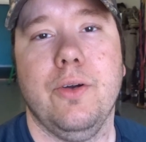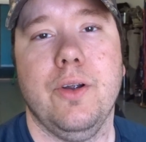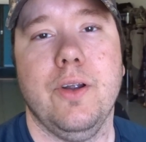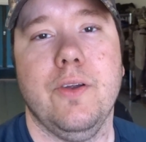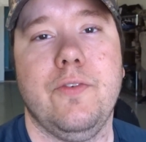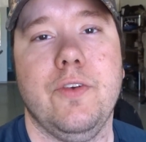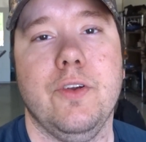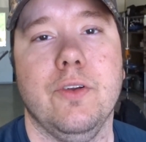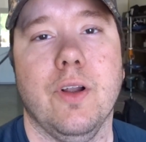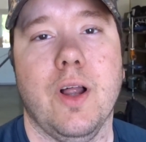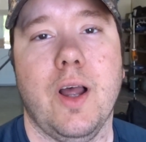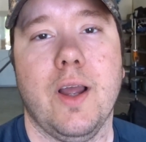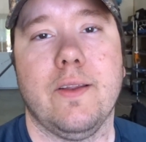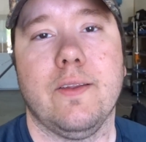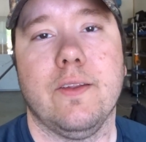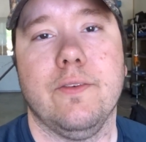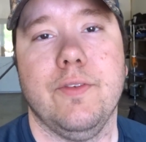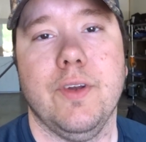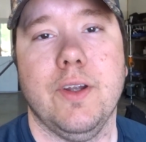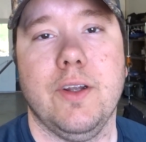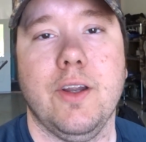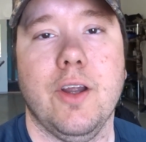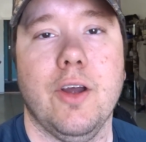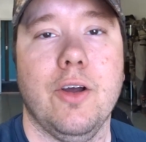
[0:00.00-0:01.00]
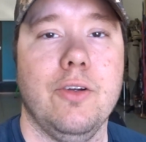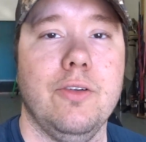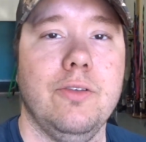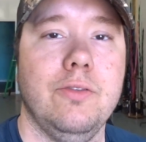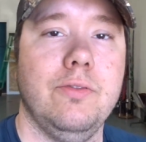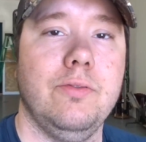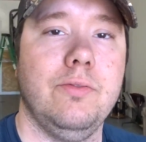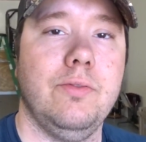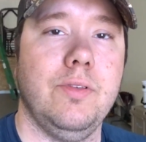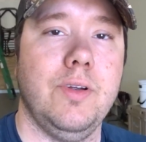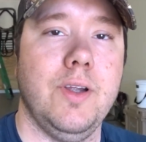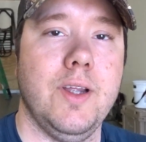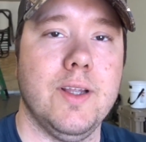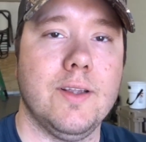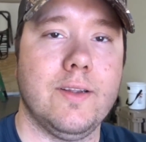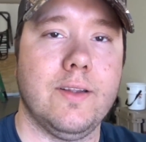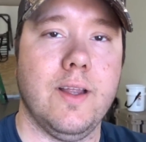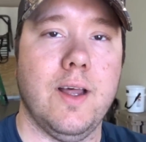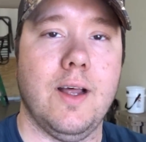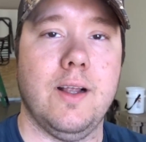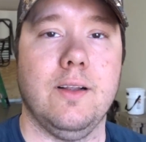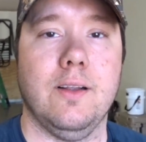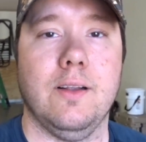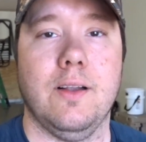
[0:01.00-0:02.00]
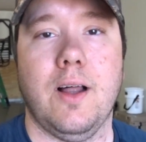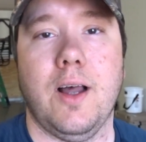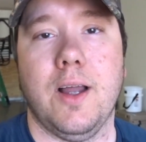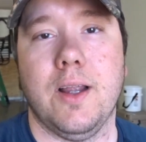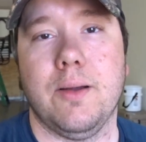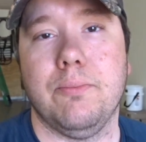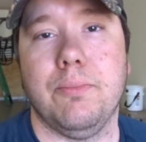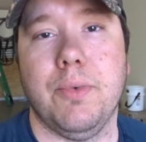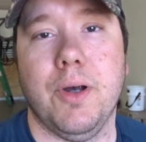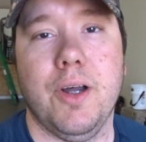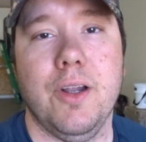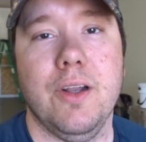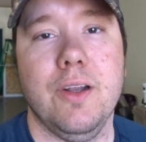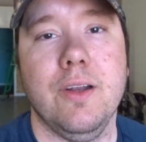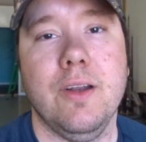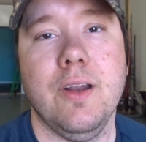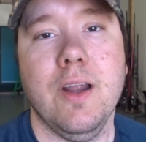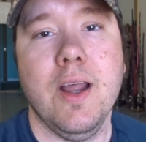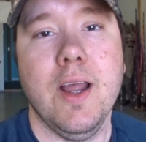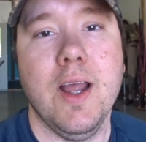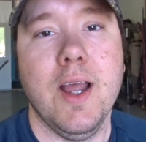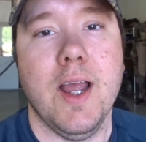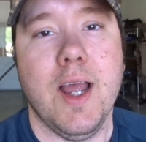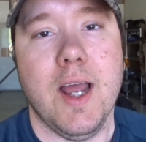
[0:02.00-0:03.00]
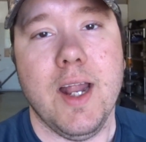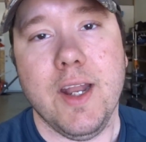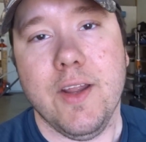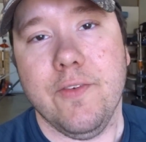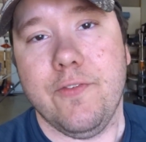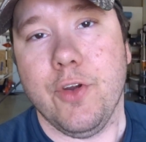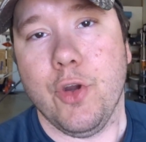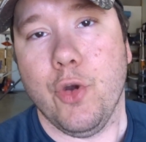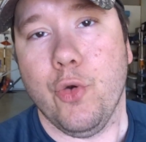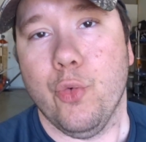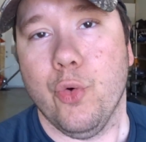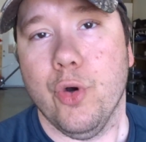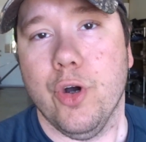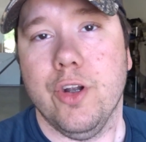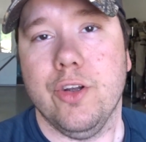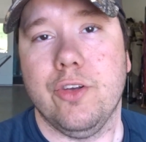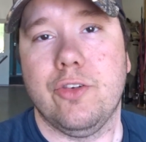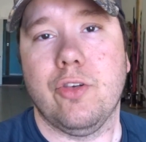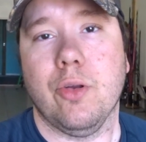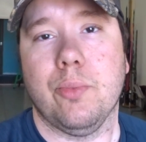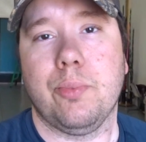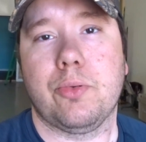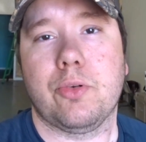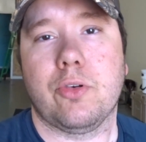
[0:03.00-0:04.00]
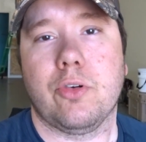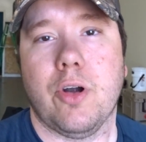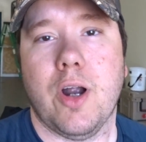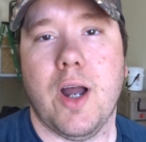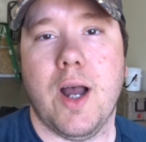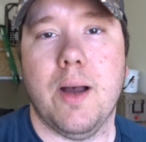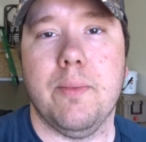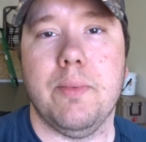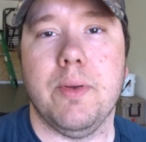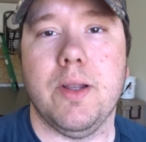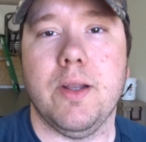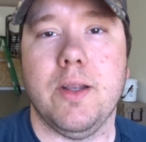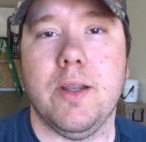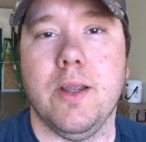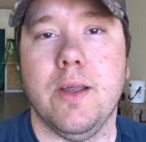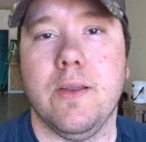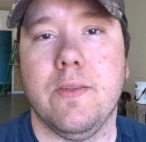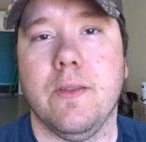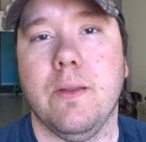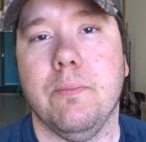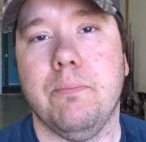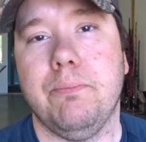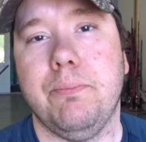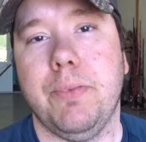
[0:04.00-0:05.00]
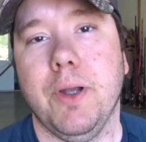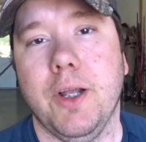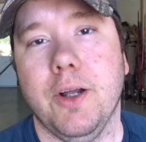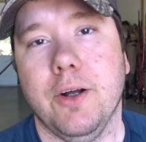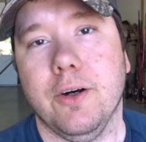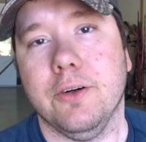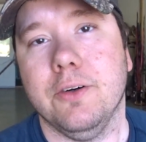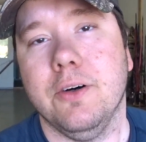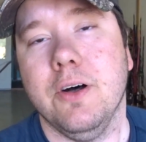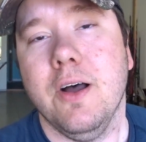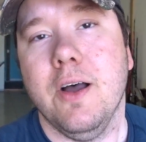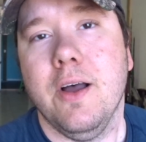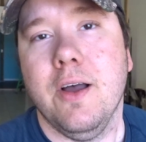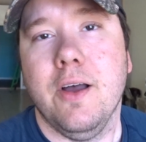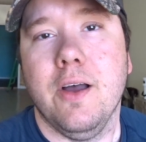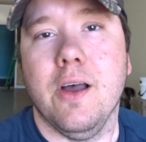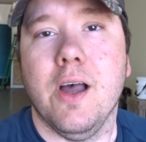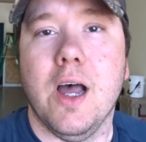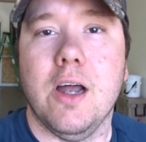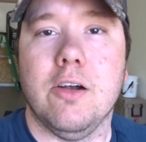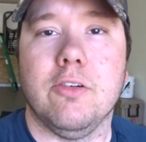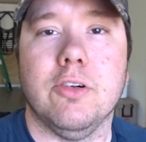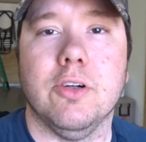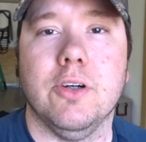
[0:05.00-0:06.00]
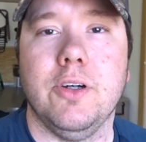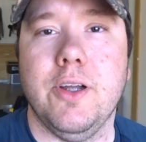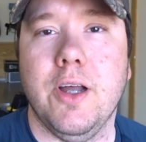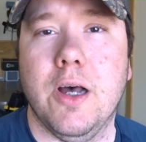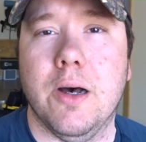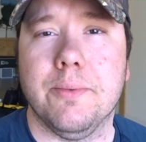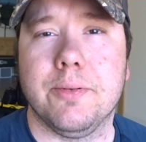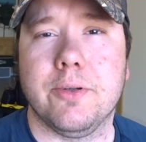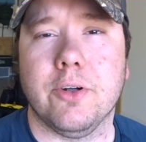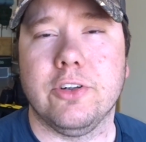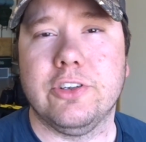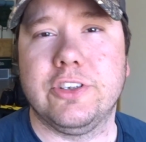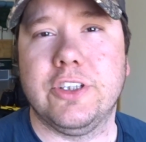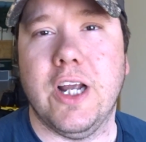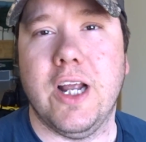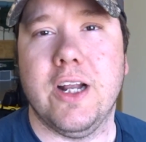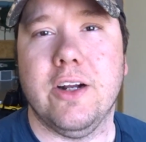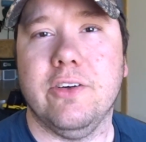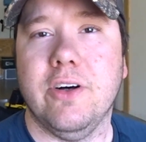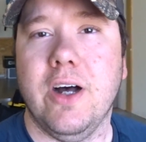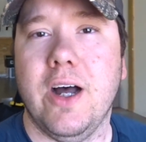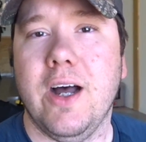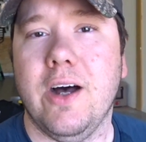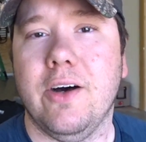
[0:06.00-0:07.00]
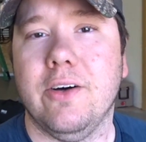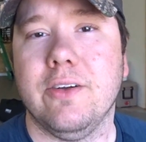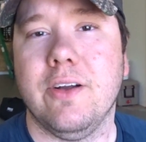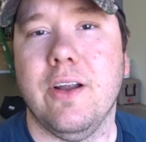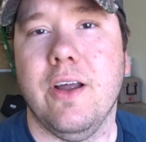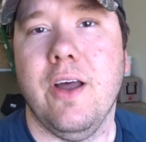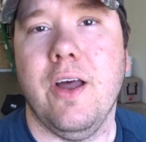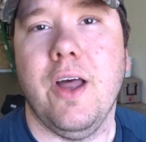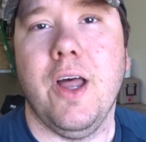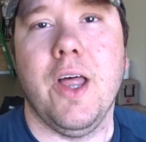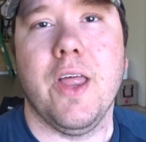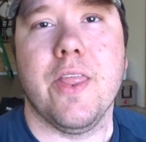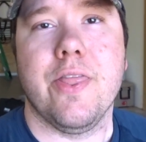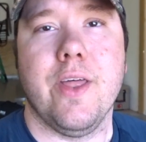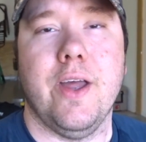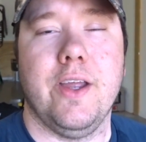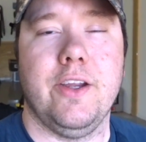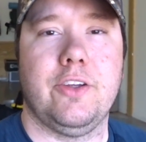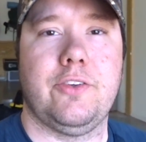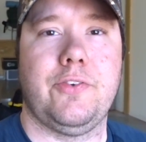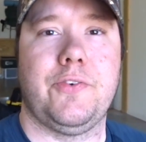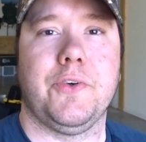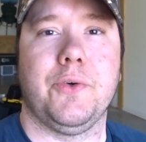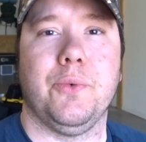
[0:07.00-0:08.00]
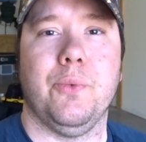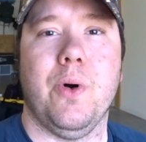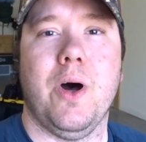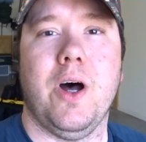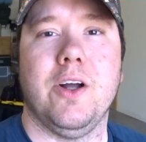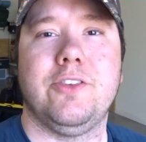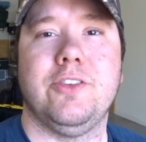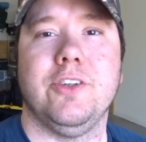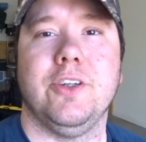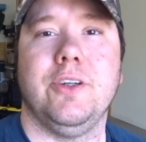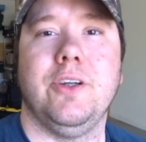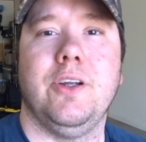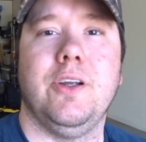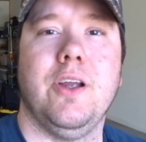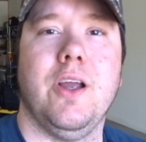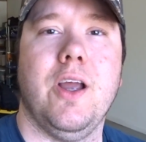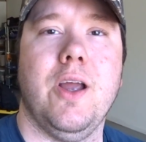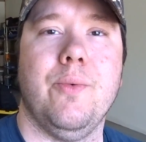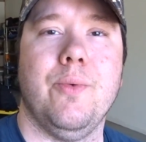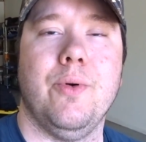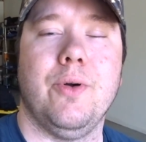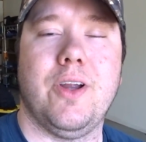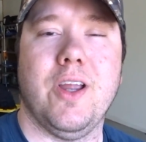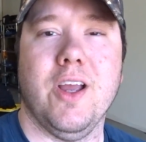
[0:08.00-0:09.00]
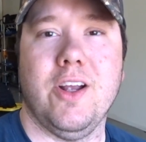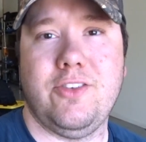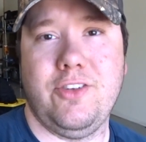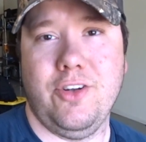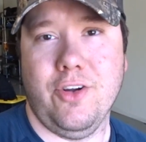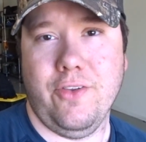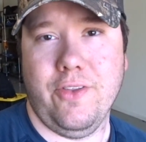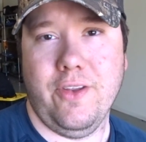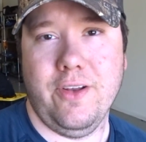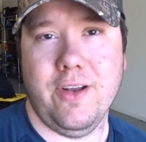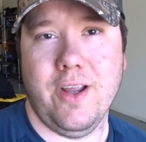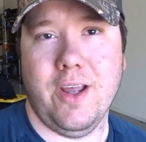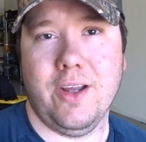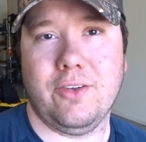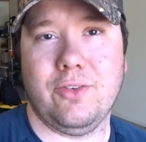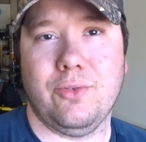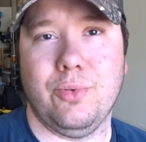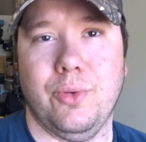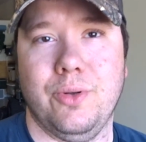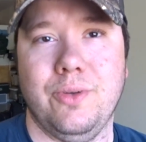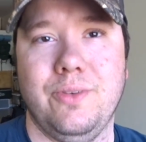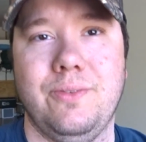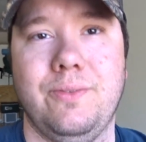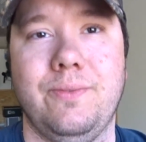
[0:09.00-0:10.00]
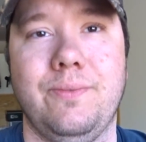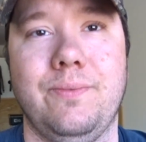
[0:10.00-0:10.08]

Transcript: If you like the video, hit that like button, and if you would subscribe and hit the bell, that really helps our channel out. Thanks for watching, and we'll catch you on the next one.